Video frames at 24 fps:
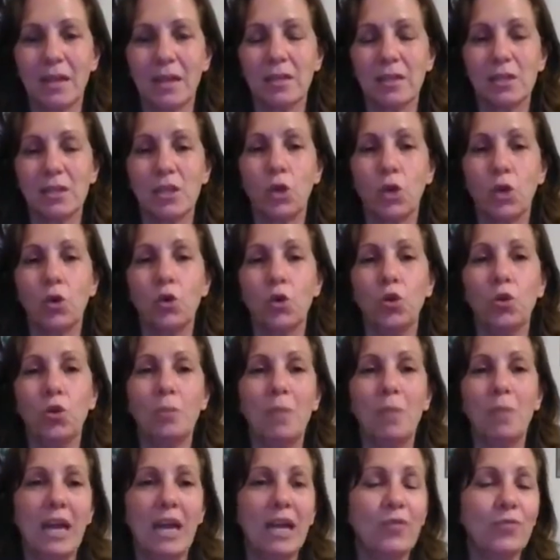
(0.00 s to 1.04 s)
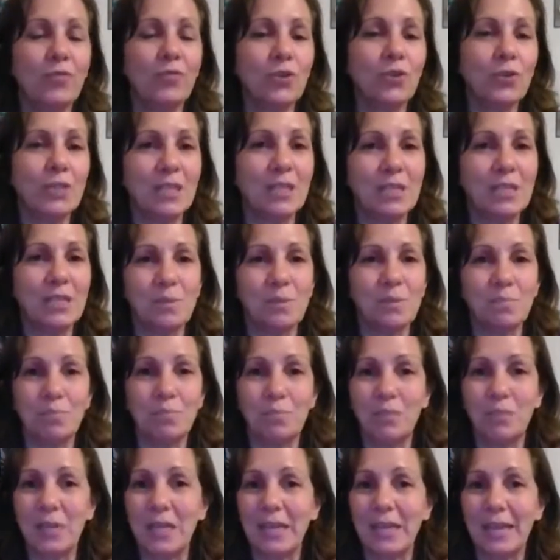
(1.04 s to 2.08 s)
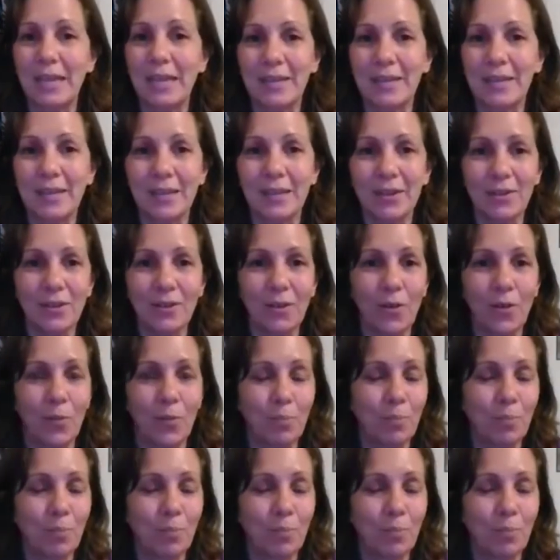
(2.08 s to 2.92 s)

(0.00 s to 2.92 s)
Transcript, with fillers: So whomever this being,